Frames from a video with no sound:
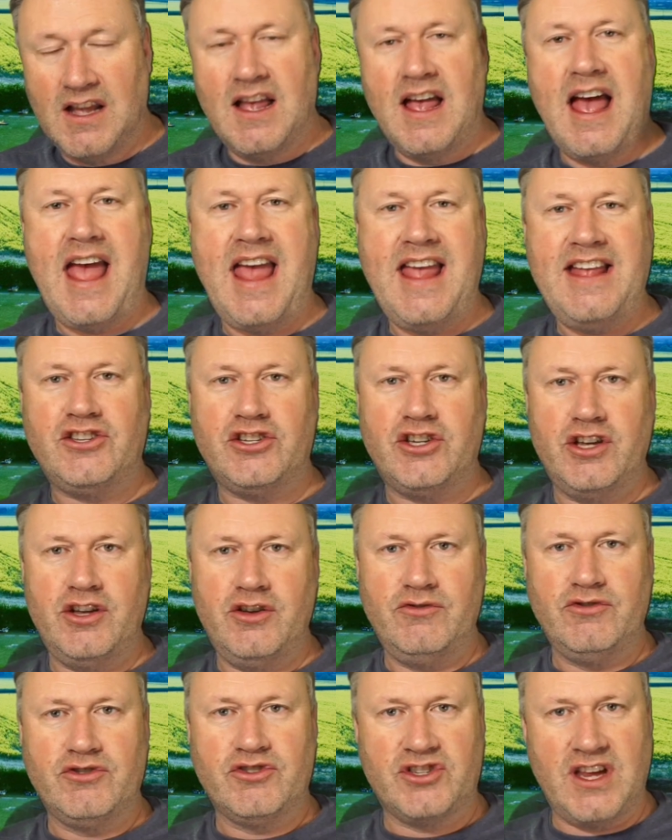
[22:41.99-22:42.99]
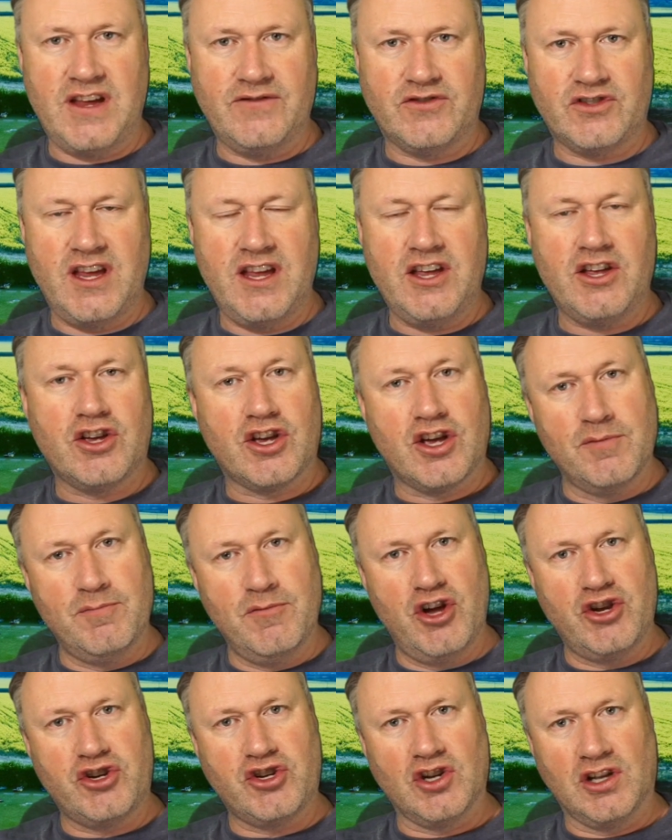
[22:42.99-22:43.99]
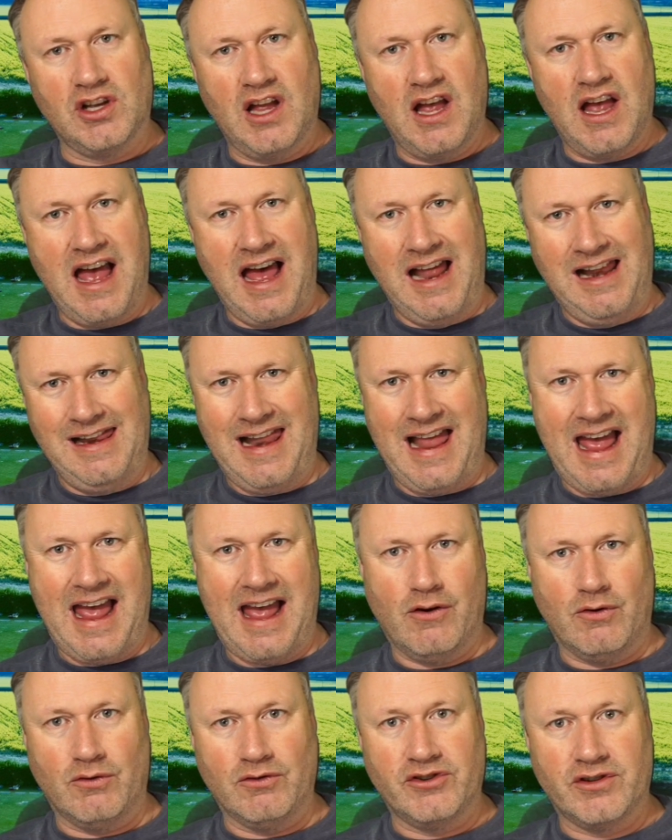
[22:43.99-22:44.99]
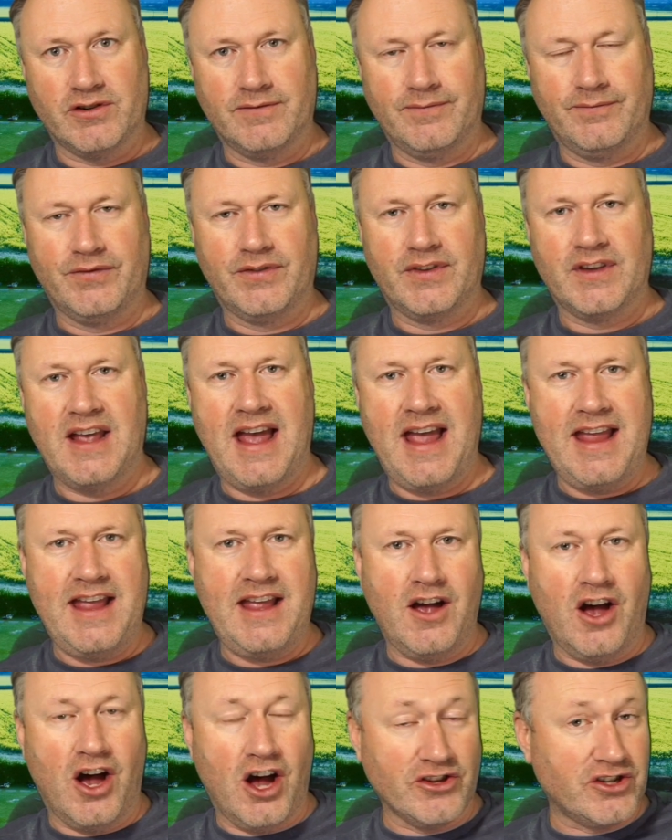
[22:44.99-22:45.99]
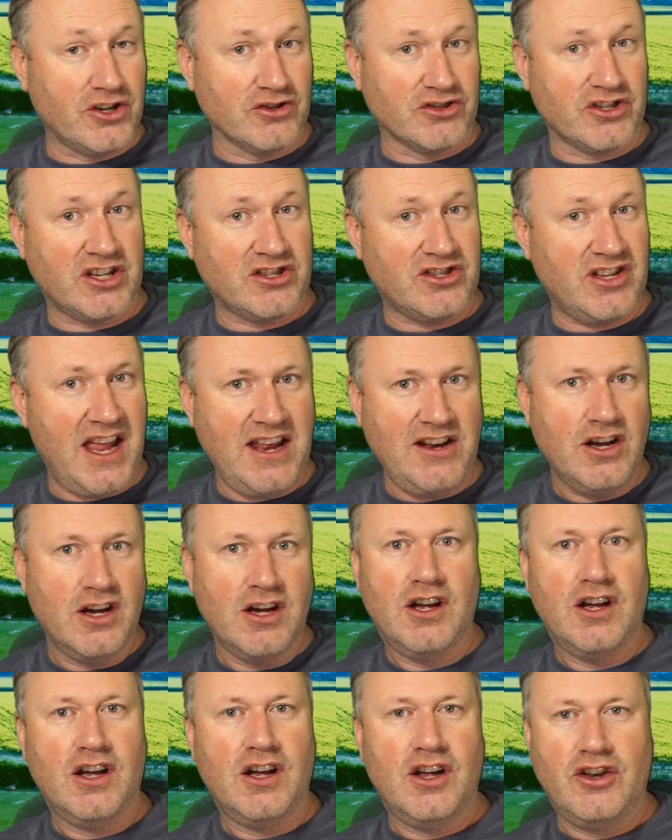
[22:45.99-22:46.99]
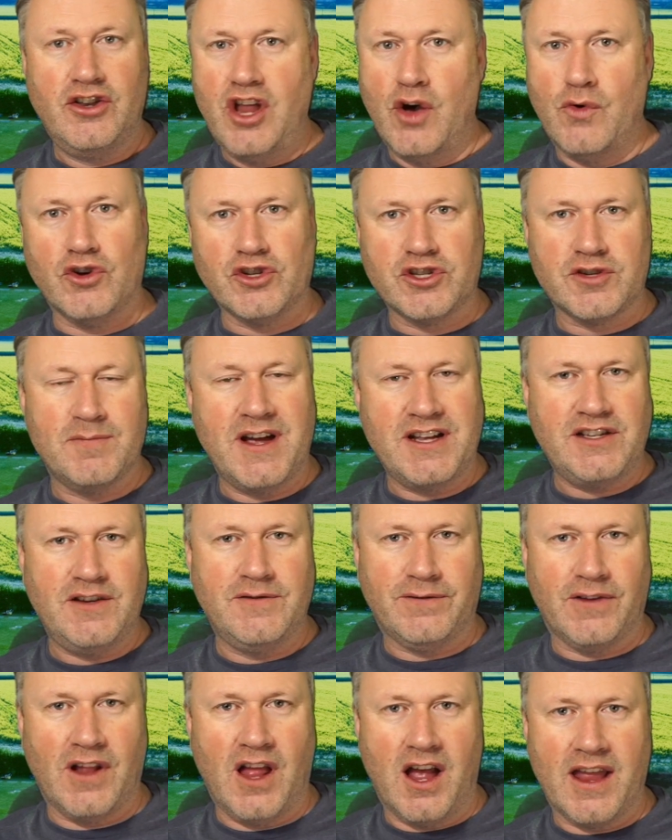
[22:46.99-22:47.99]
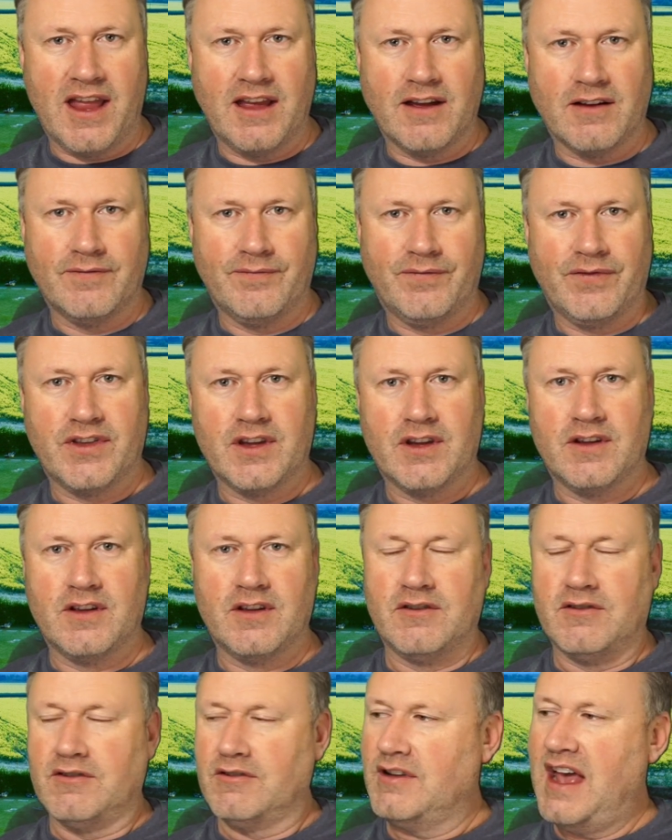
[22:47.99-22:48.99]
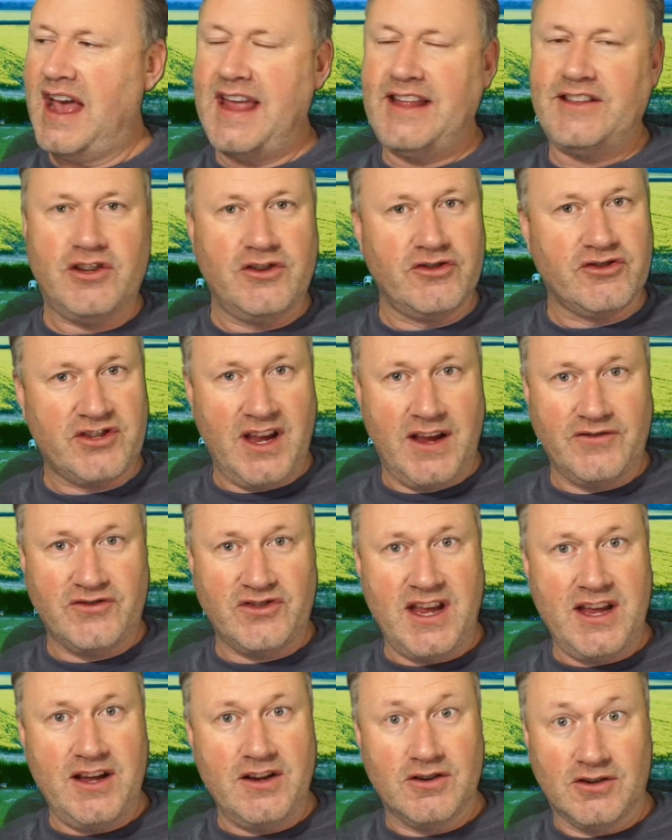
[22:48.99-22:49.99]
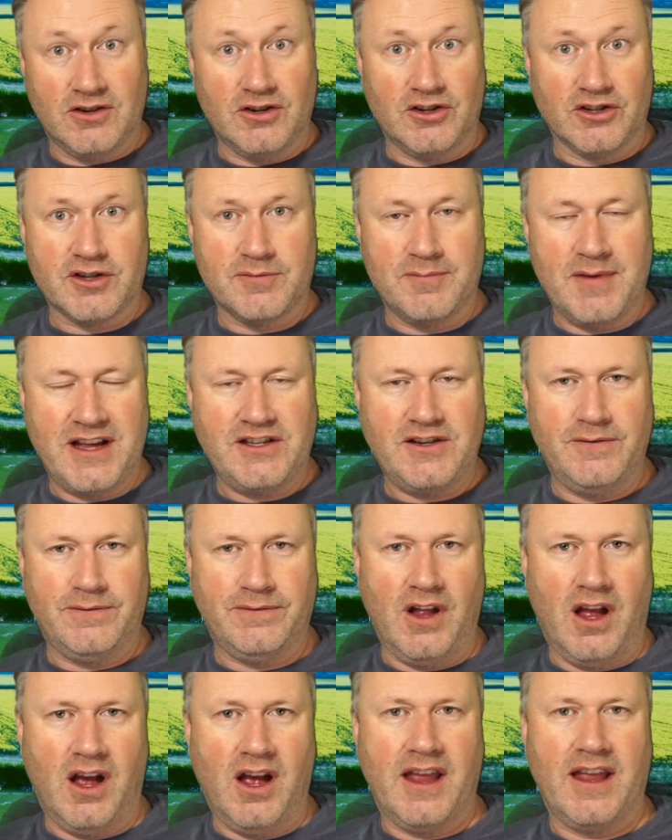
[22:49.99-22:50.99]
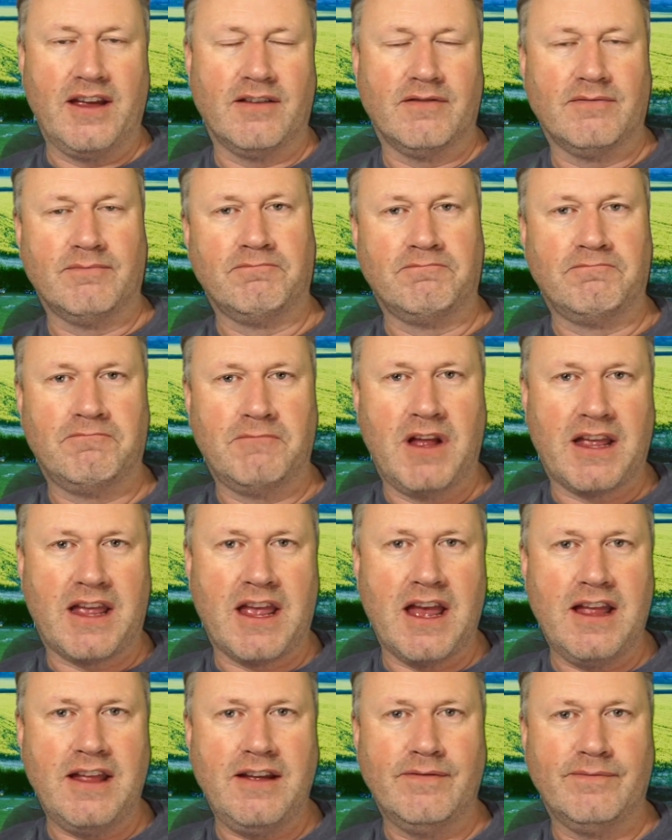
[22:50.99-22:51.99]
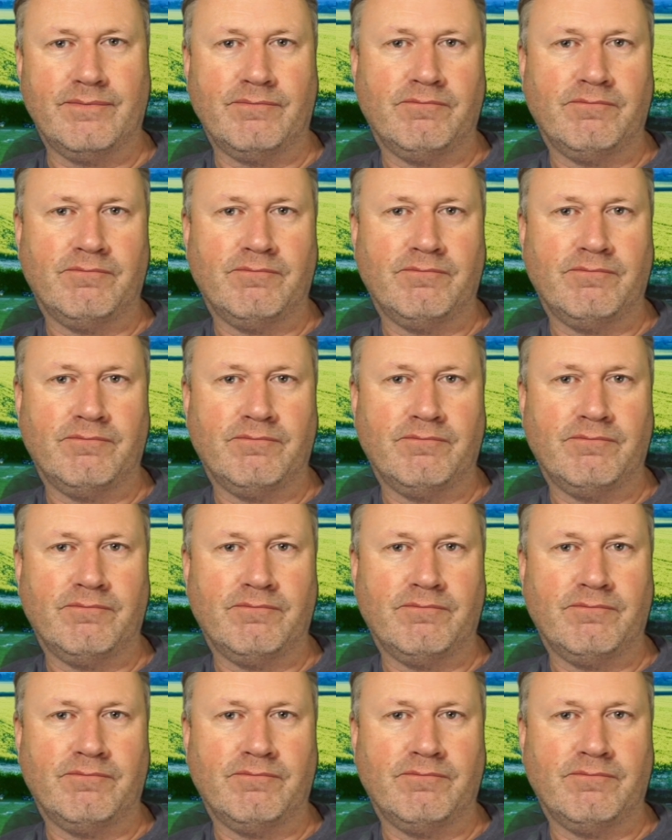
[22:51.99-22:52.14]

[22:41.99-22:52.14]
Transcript: A2 CFC, commercial, allowed. Article 16, no automated flying. A2 CFC, automated flying. Okay?